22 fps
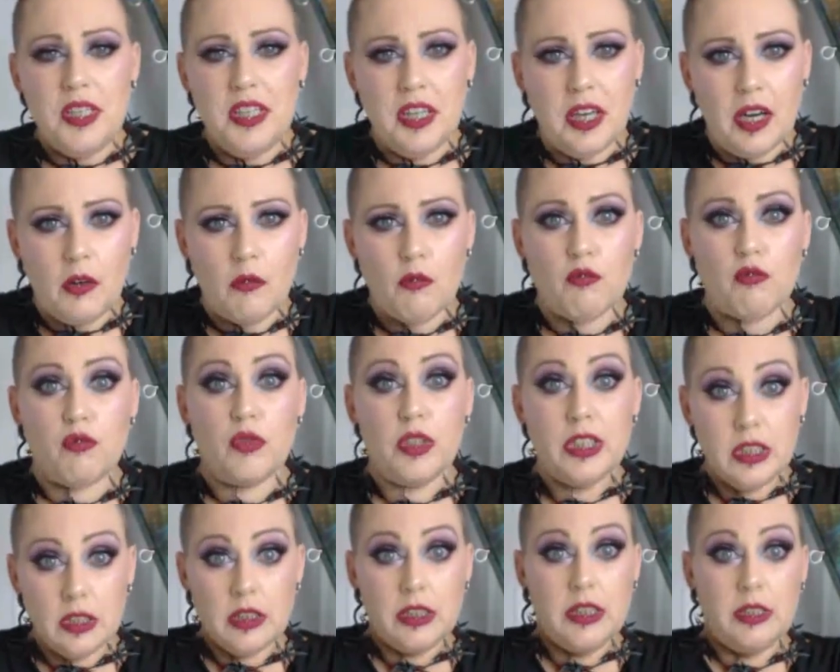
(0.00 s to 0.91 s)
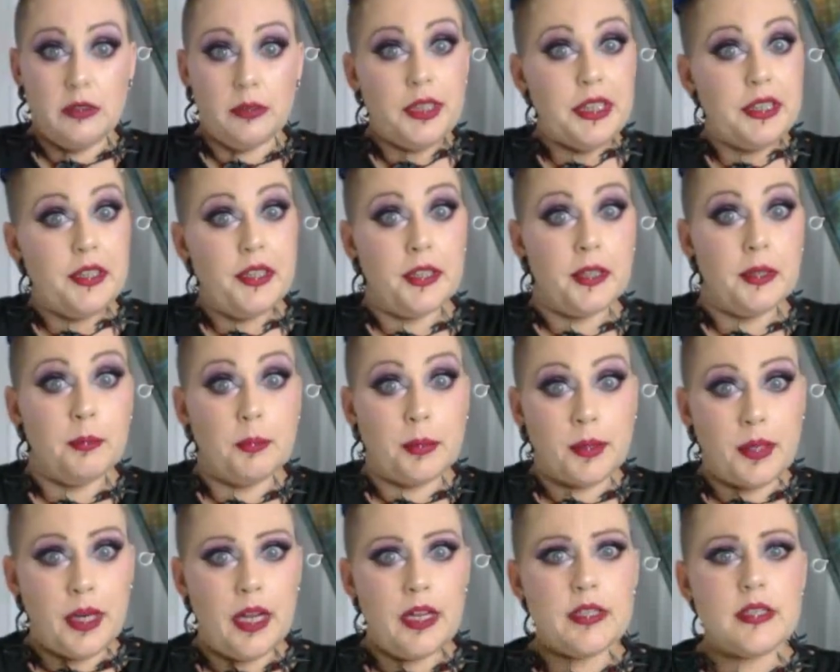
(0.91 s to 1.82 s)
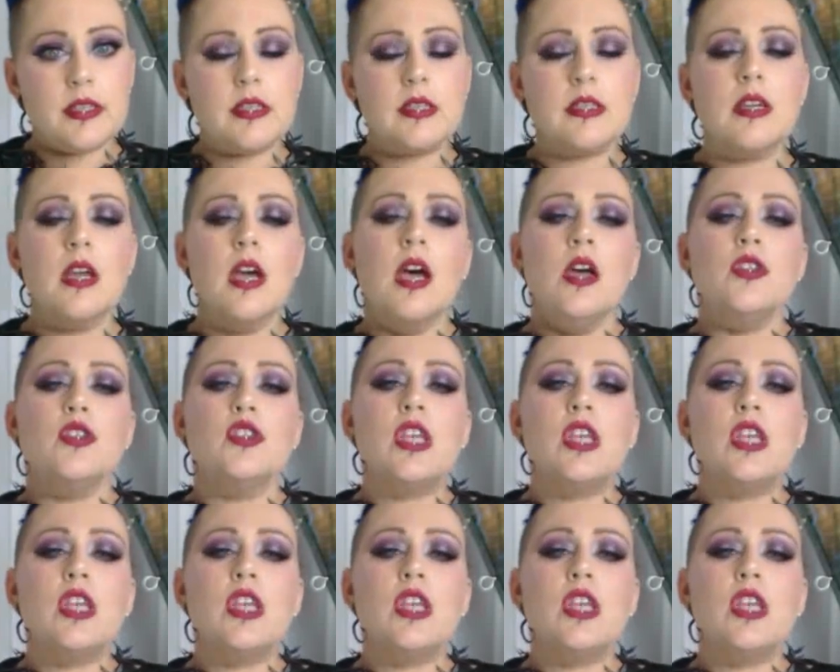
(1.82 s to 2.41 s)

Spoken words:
being really, really compressed.